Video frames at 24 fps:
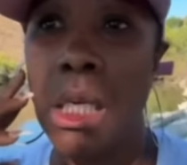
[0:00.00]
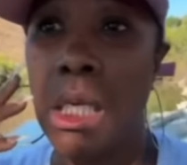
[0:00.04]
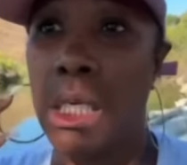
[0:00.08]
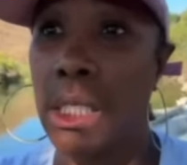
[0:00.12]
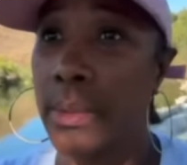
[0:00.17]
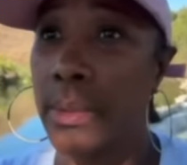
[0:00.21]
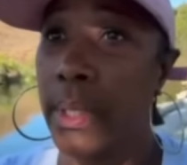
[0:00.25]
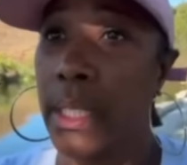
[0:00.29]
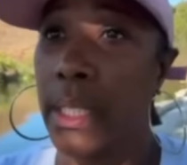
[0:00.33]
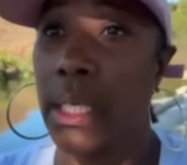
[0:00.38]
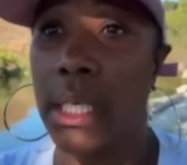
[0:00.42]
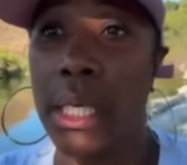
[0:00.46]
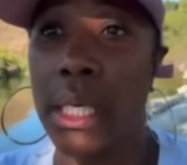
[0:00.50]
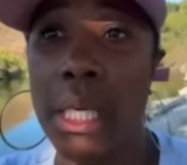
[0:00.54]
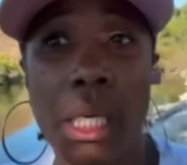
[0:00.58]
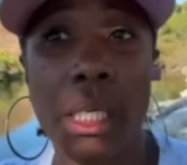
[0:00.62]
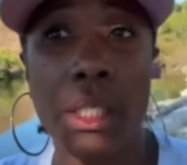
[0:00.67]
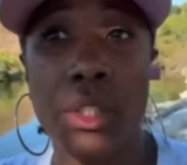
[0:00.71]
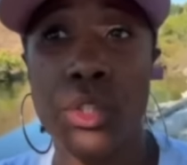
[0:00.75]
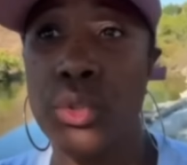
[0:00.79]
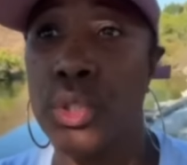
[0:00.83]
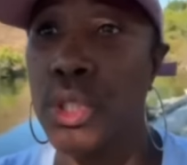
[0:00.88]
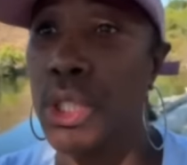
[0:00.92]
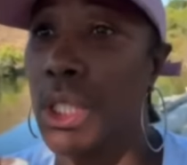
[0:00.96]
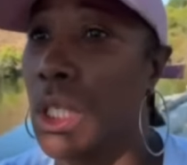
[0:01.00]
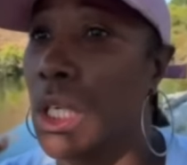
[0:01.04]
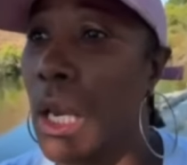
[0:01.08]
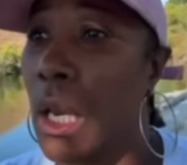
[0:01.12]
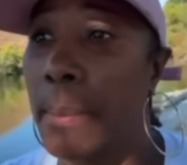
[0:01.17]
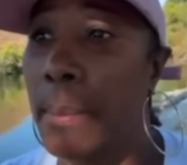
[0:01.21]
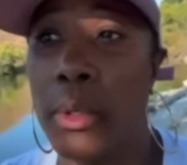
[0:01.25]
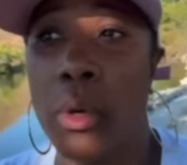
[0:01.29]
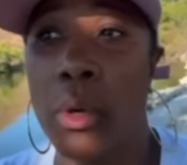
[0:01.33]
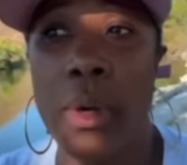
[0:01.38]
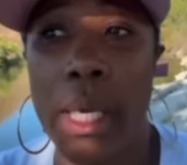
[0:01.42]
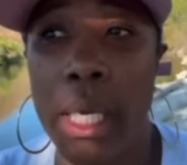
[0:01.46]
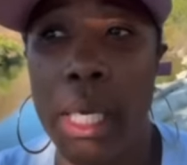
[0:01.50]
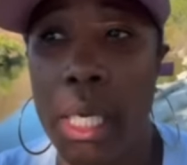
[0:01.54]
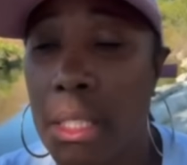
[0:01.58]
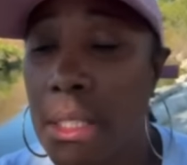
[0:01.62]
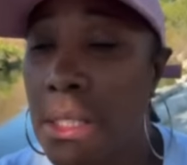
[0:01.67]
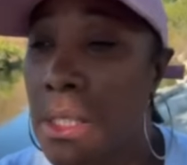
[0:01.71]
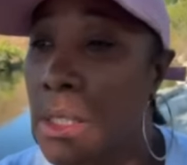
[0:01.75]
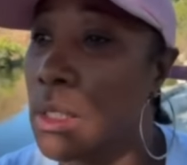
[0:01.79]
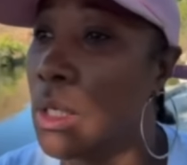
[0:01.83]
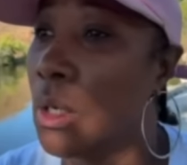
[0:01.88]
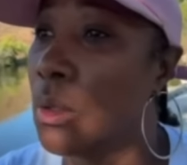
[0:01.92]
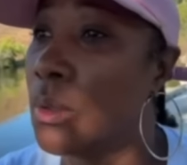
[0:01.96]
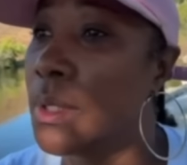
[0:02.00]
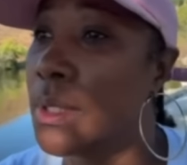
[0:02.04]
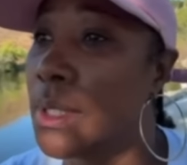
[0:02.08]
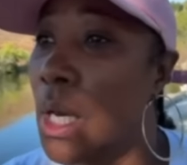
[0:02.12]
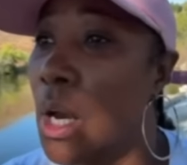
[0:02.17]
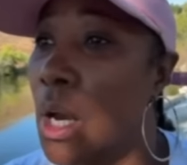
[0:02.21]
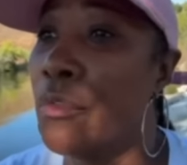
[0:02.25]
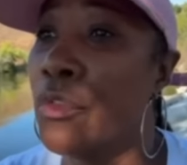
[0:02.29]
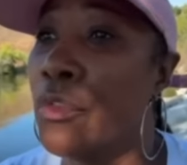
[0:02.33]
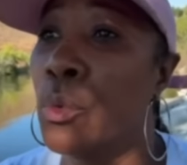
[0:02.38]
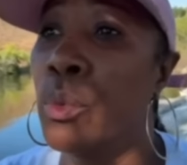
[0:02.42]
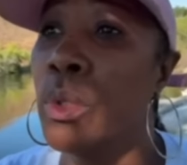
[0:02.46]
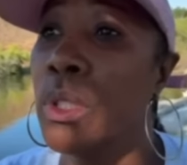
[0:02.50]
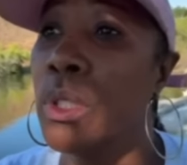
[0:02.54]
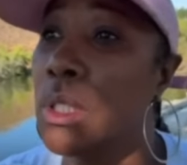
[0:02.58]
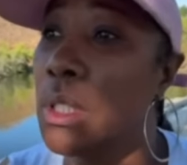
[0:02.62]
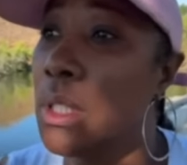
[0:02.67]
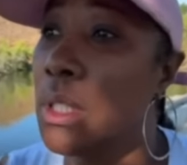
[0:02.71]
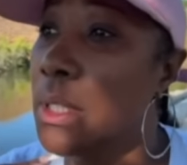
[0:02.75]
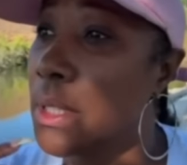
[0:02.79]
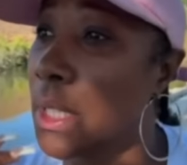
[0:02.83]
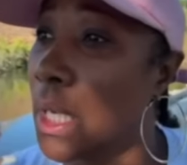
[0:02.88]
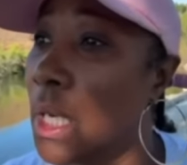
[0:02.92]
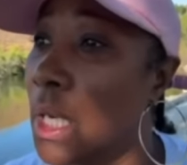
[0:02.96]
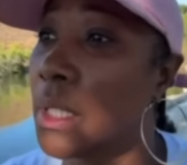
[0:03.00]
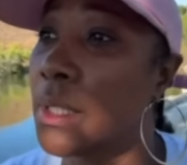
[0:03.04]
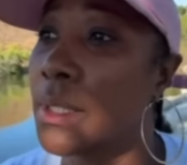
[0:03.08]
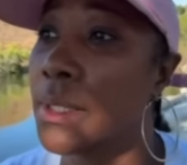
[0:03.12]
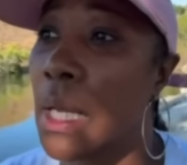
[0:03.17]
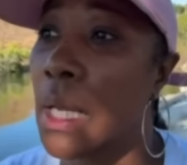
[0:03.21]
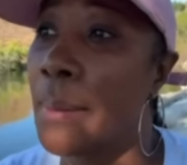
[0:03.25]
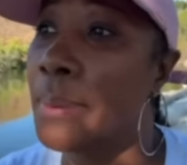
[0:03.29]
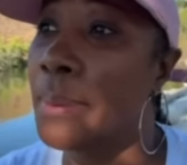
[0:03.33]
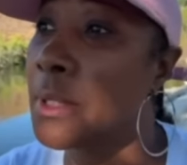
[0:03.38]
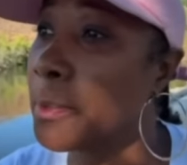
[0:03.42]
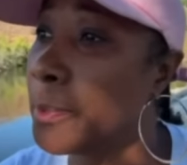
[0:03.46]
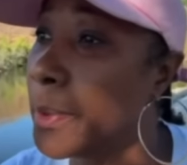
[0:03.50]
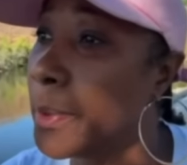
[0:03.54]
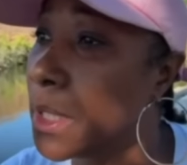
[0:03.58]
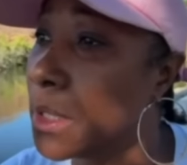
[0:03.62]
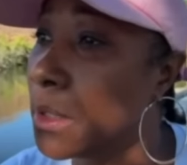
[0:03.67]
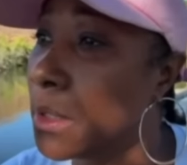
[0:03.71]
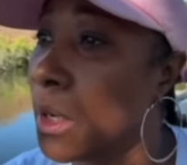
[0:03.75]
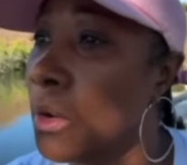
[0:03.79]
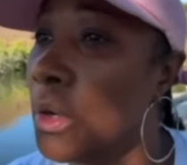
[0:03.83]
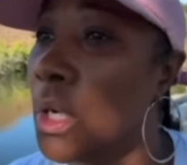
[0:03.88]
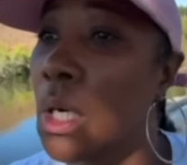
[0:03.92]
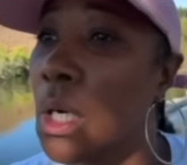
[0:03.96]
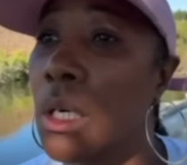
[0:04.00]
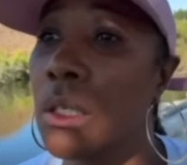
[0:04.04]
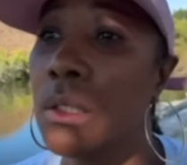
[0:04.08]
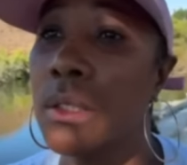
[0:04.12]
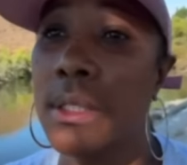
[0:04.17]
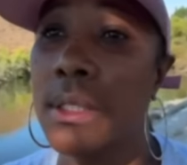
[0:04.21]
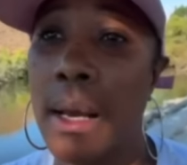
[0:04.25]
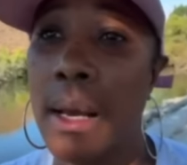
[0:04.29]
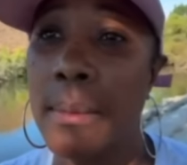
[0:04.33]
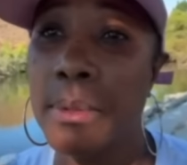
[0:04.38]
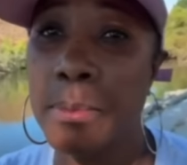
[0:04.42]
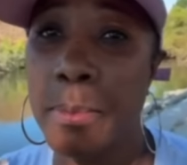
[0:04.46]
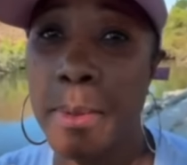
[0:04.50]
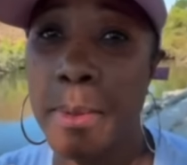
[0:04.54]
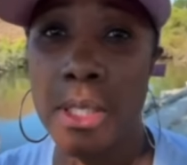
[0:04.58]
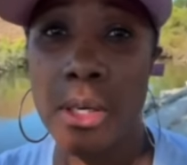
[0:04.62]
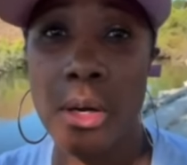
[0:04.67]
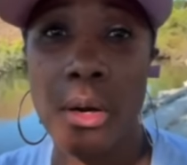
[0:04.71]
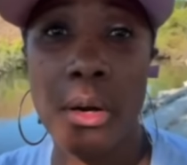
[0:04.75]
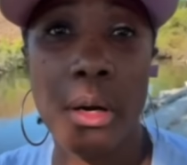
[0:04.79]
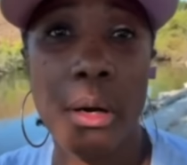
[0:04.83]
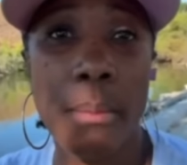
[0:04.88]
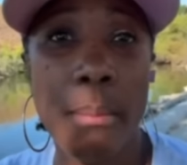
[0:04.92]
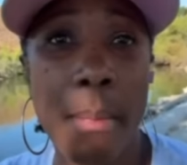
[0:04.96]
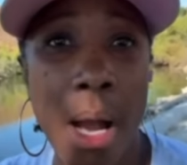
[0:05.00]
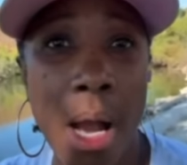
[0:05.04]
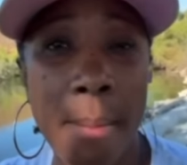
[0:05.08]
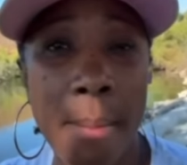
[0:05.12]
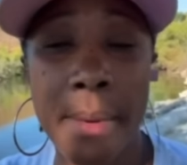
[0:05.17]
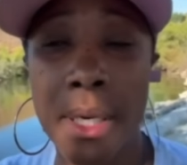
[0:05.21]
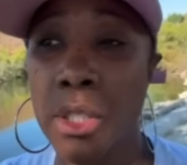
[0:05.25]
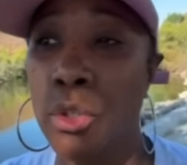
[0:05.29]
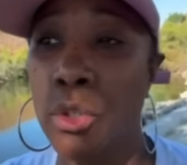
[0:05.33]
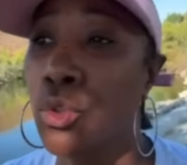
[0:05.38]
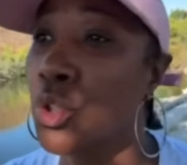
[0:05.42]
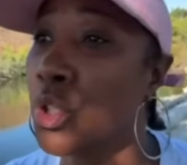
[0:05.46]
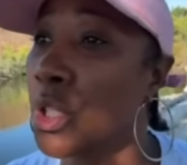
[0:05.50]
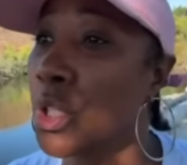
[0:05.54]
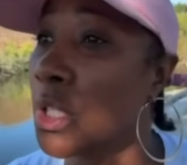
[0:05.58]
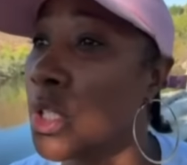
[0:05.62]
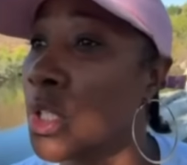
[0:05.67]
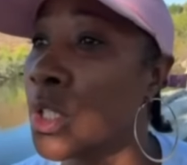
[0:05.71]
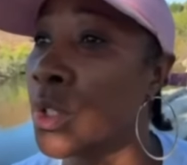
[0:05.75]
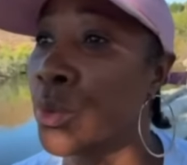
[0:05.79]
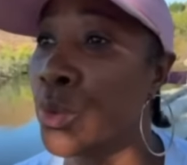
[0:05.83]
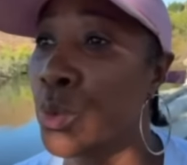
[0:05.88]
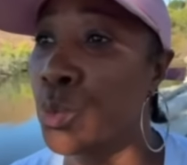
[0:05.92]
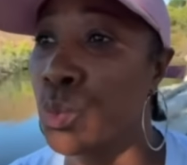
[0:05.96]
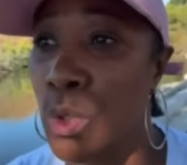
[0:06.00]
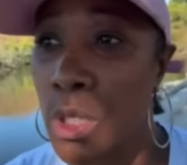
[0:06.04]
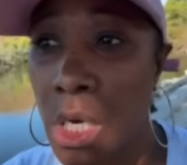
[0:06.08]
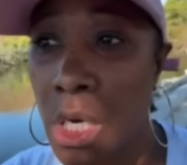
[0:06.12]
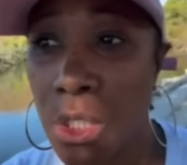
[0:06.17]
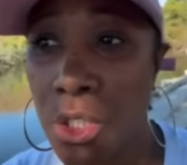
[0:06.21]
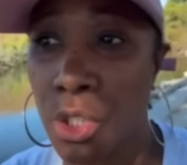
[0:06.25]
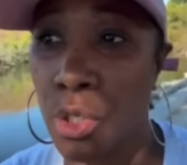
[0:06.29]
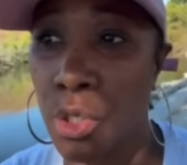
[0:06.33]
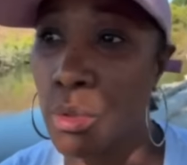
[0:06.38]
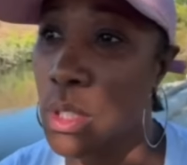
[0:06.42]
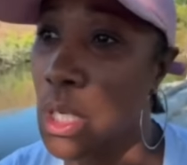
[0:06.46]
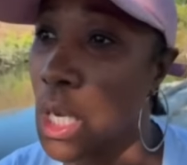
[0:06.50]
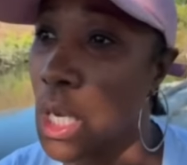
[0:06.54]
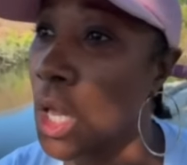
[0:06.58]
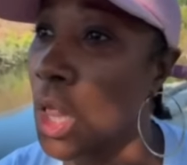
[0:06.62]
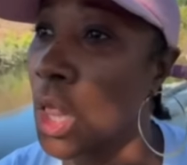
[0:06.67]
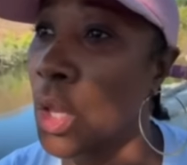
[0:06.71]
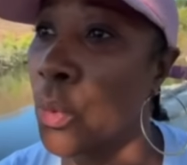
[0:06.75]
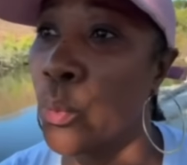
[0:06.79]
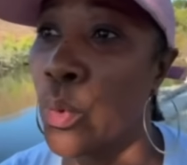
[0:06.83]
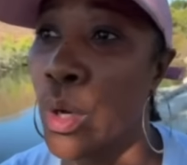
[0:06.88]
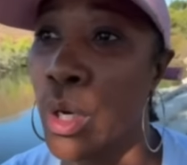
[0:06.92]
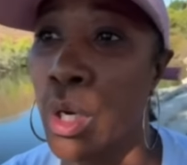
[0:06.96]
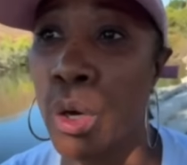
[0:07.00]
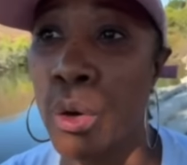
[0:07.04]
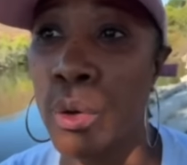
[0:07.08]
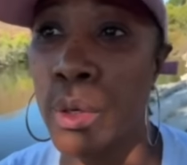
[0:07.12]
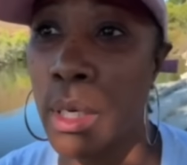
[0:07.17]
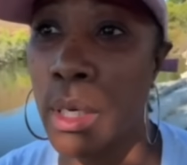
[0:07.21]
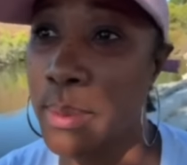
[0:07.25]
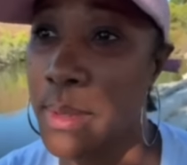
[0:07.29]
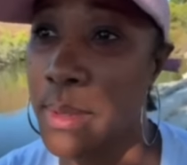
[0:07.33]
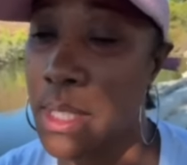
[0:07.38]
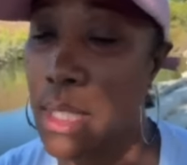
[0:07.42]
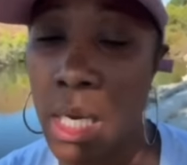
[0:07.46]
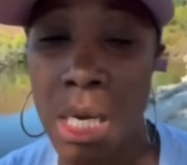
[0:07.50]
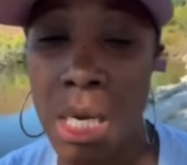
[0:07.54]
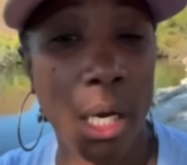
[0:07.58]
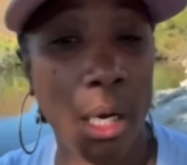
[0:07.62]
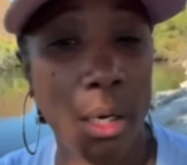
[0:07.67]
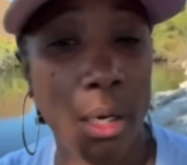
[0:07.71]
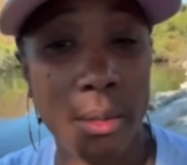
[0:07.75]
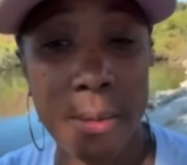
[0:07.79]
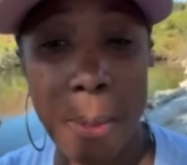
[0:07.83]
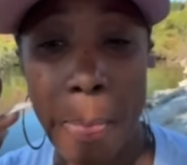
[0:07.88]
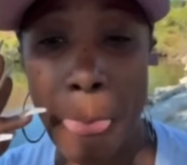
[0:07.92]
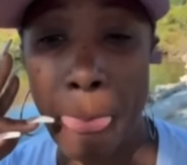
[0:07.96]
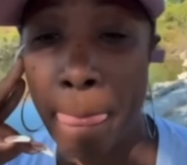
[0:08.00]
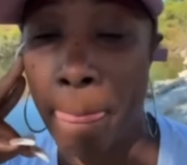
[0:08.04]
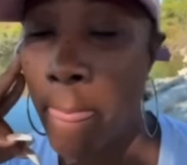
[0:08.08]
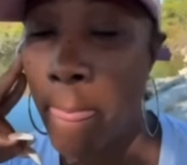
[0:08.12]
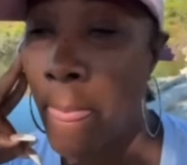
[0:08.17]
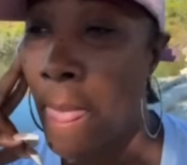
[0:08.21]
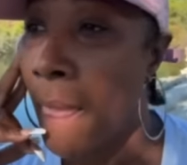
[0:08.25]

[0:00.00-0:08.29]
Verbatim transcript: it is what it is. You should have kept your hands to yourself. And when she said stop spitting on her, stop spitting on her mama, you should have just tucked your tail and went on upstairs